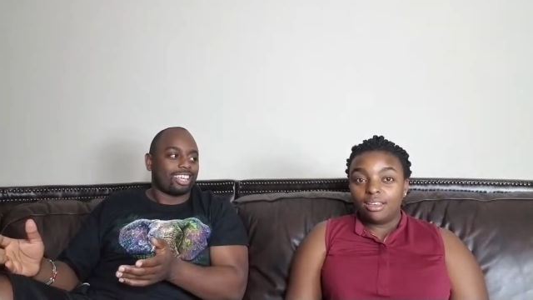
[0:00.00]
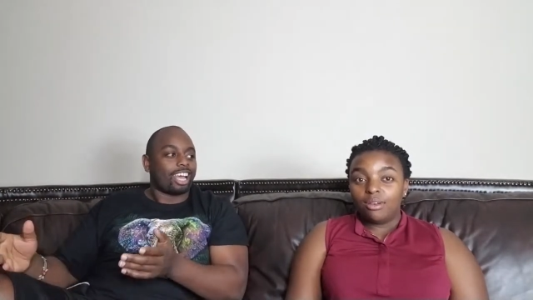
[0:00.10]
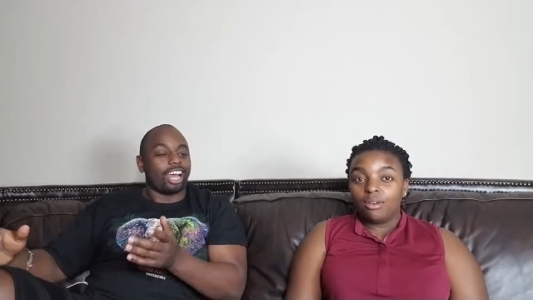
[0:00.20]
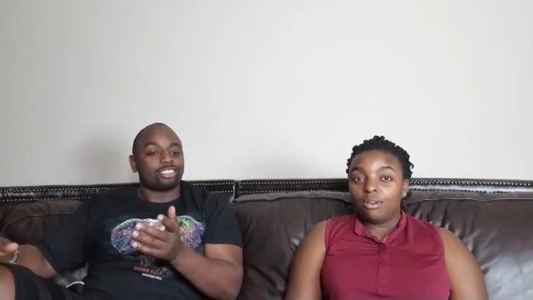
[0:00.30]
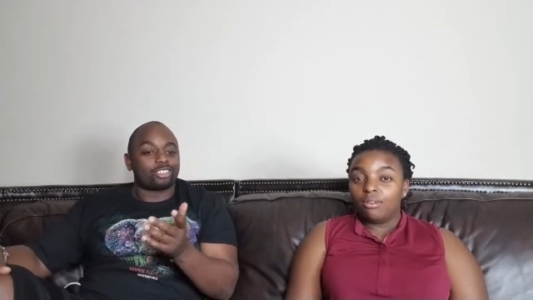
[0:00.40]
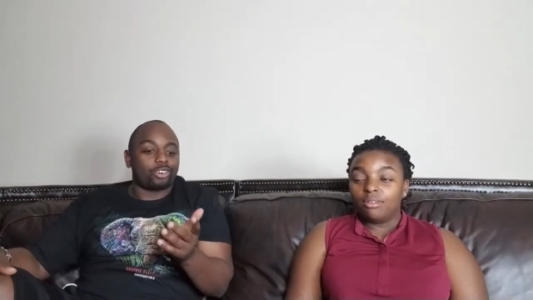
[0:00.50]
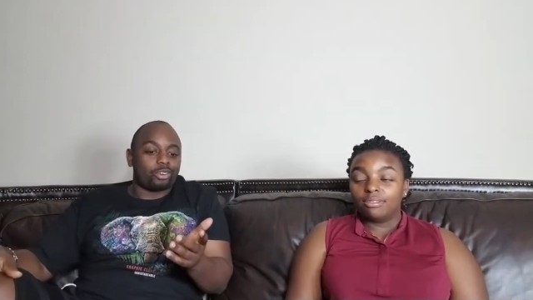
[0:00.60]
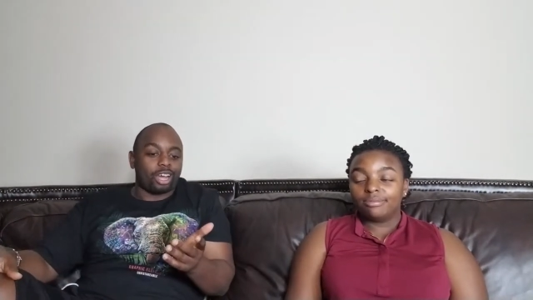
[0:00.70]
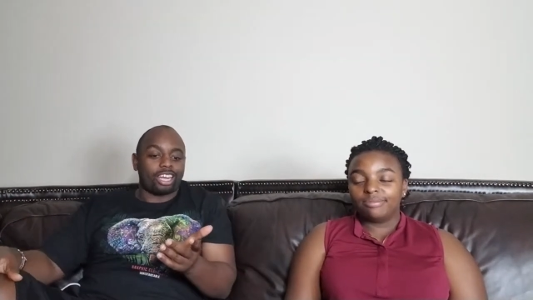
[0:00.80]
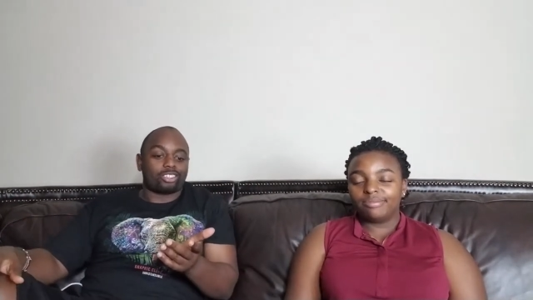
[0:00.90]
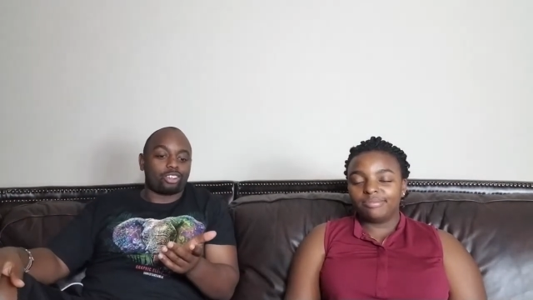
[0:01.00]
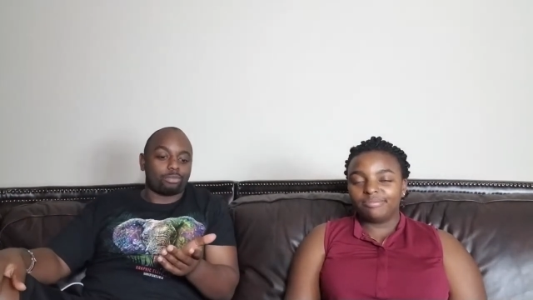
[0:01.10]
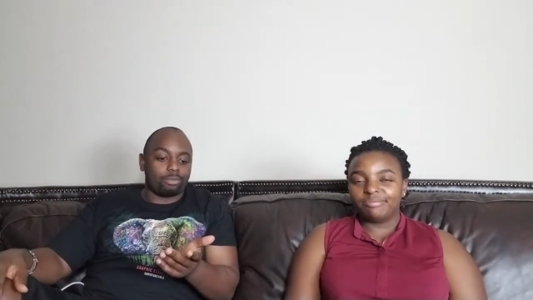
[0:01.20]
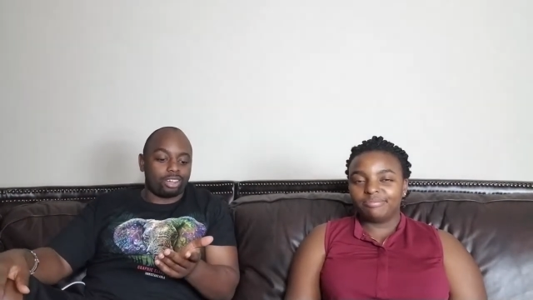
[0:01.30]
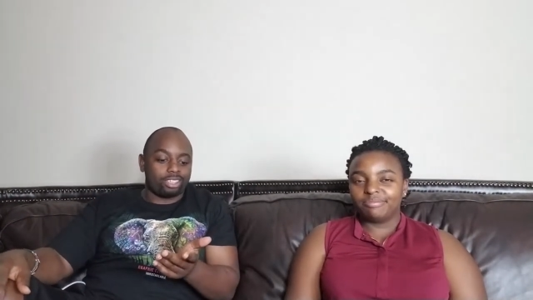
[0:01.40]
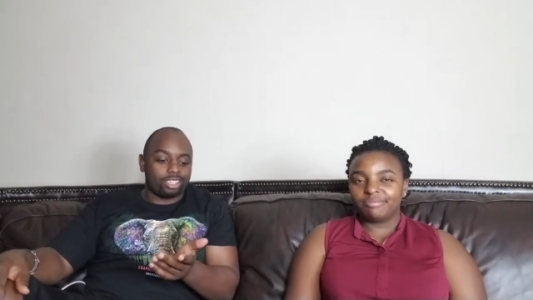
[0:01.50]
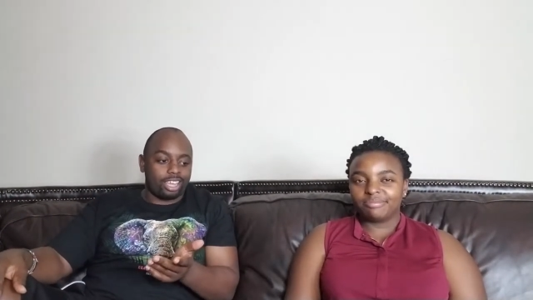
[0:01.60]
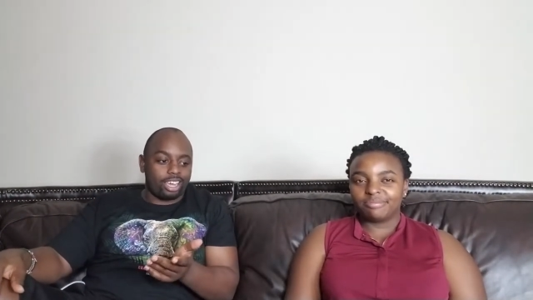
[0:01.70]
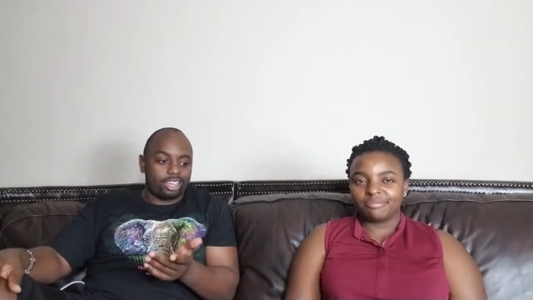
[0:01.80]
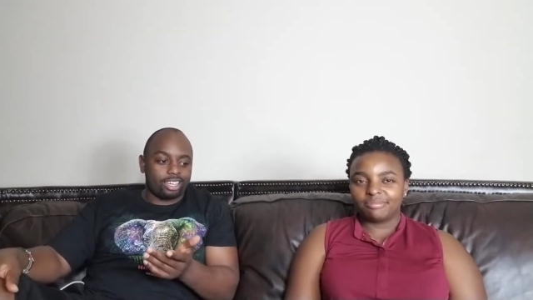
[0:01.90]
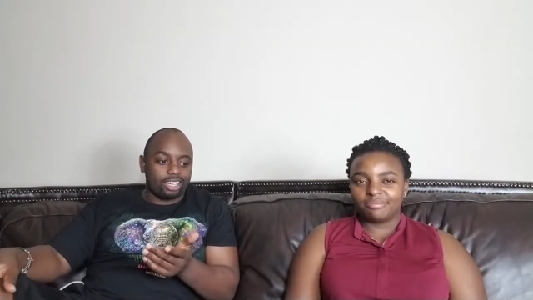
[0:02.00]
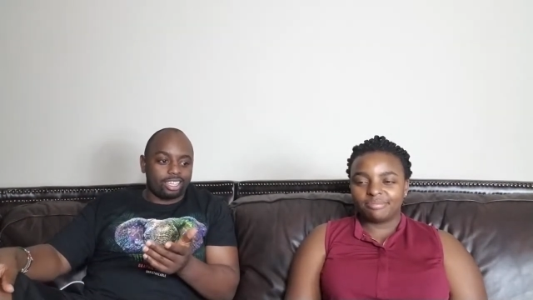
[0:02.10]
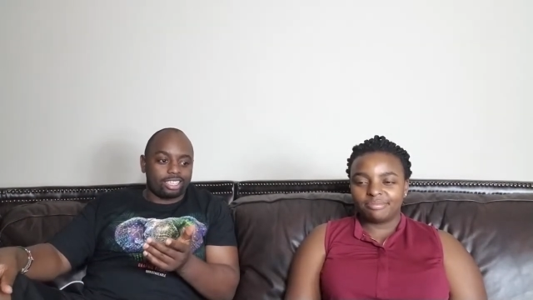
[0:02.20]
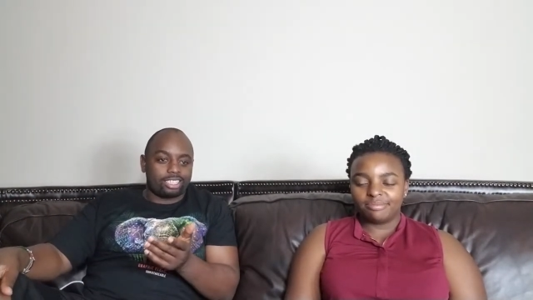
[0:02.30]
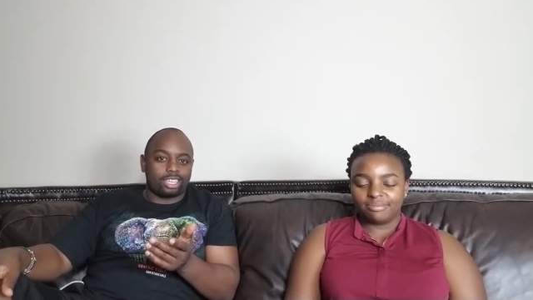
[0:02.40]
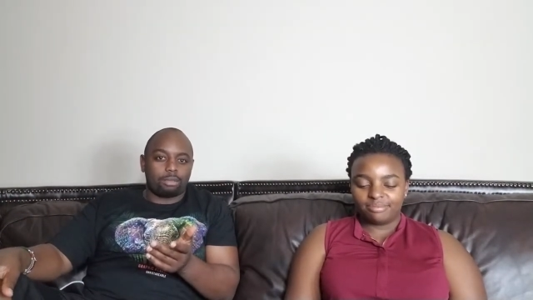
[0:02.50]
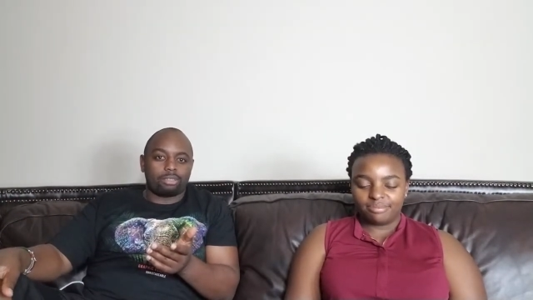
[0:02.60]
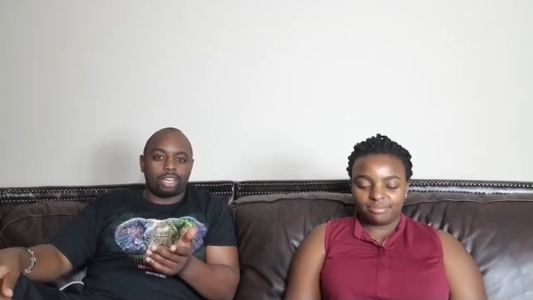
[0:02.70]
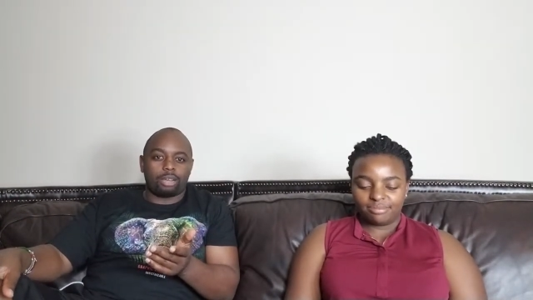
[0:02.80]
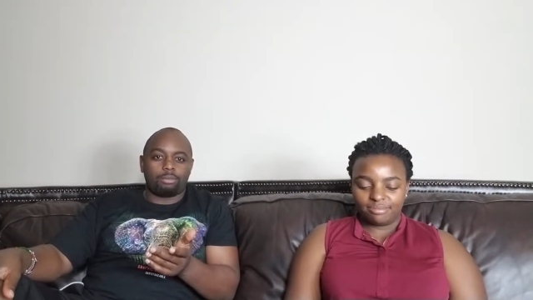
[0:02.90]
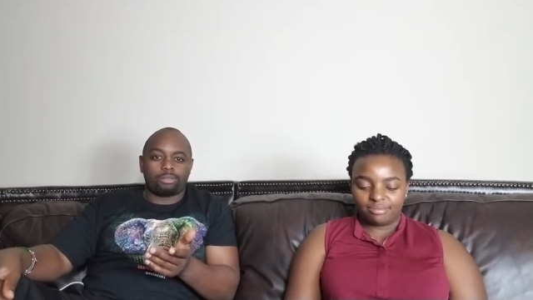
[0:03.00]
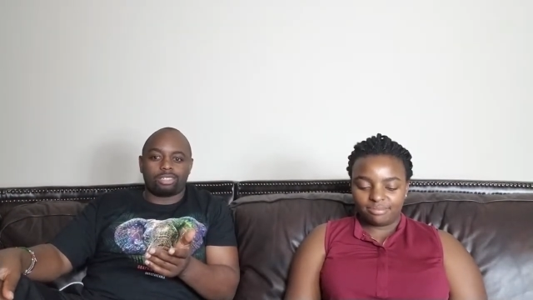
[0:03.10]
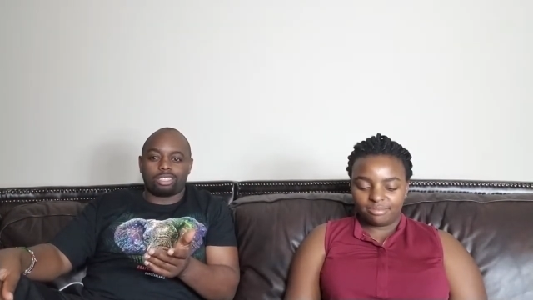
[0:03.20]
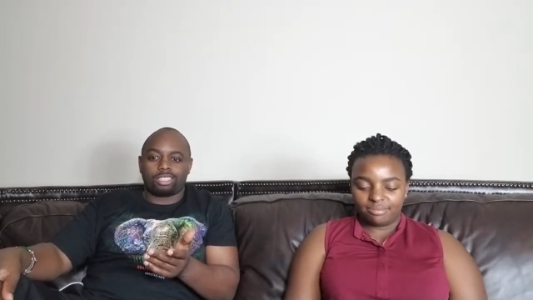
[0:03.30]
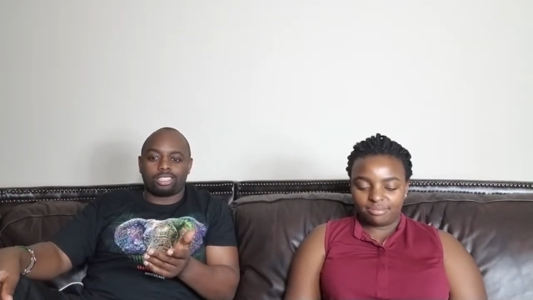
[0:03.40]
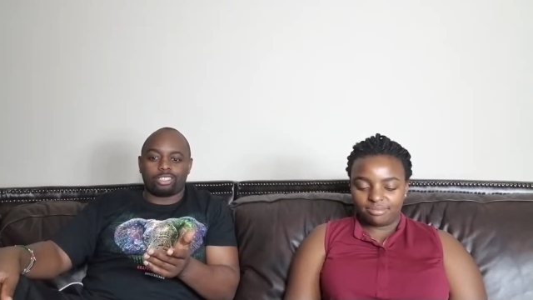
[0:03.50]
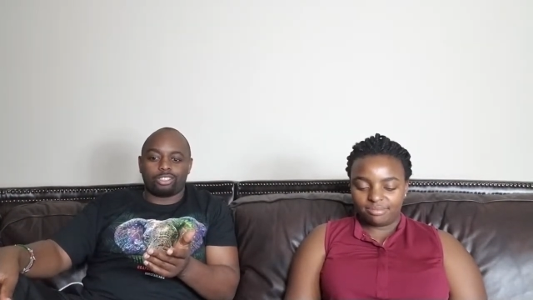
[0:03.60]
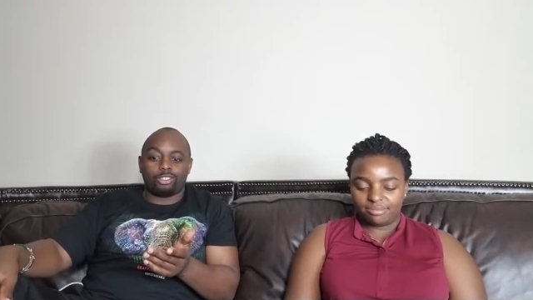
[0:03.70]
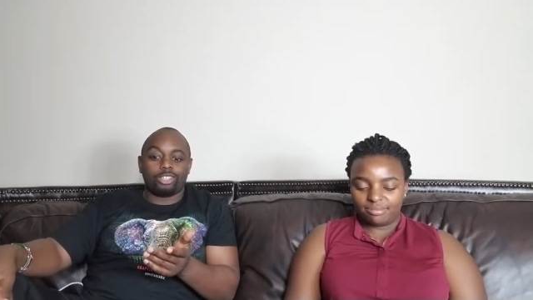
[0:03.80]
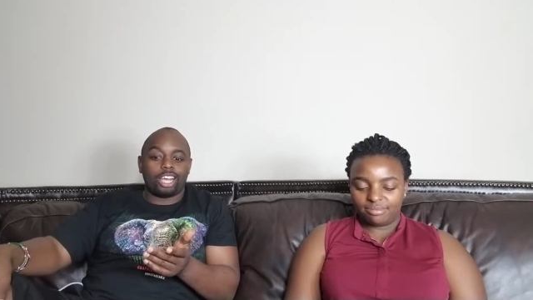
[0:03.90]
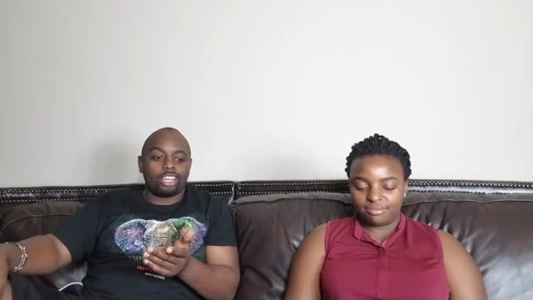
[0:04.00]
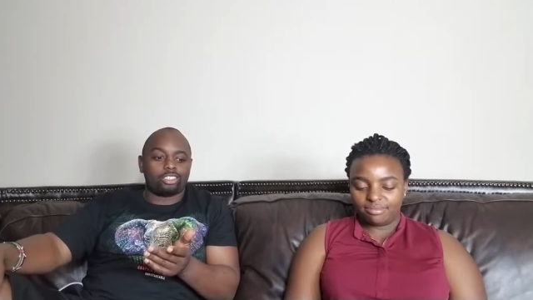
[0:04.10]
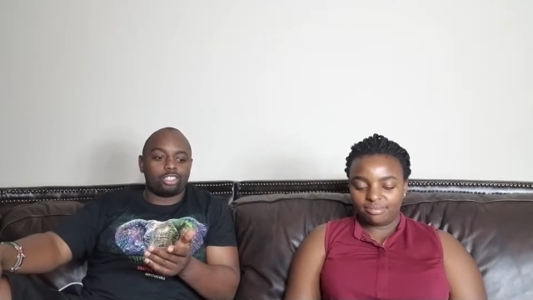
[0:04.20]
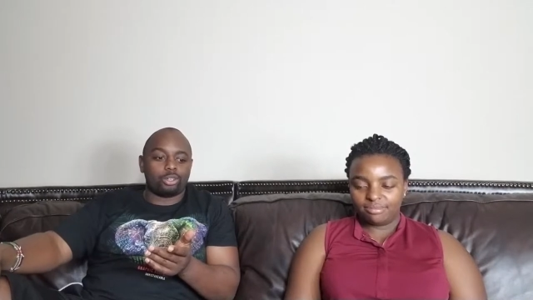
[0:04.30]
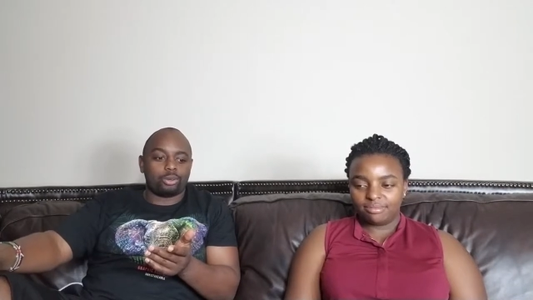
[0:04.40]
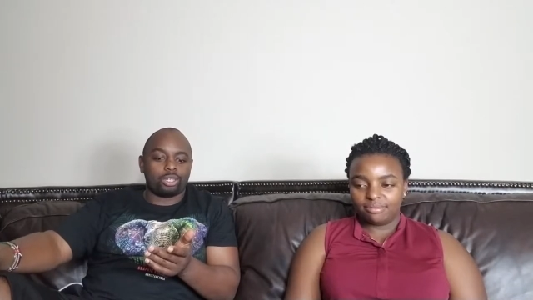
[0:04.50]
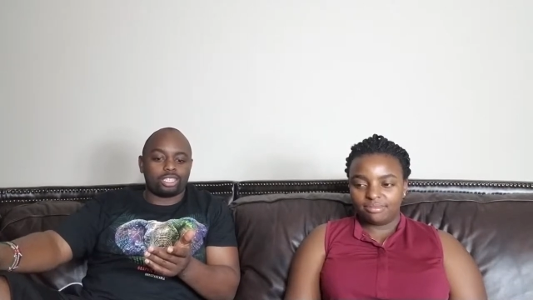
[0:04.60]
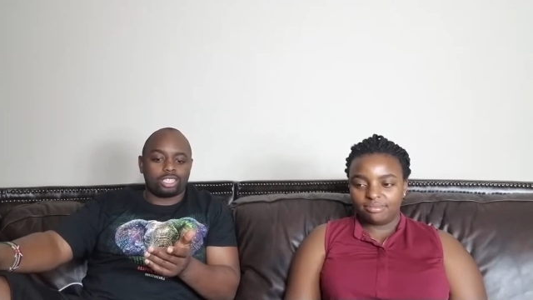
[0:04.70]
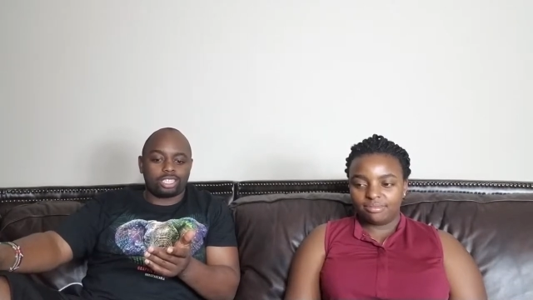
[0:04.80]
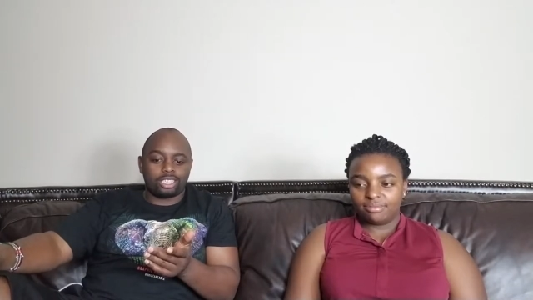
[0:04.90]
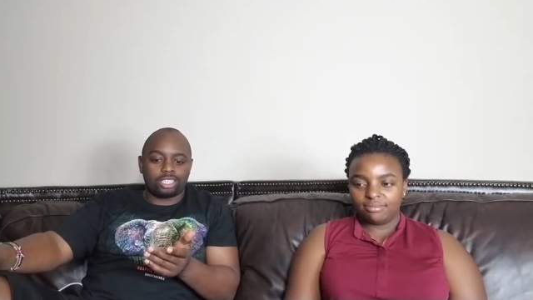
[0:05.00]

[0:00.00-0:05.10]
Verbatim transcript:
Speaker 1: And so I told Mariitha that sometimes you guys do it.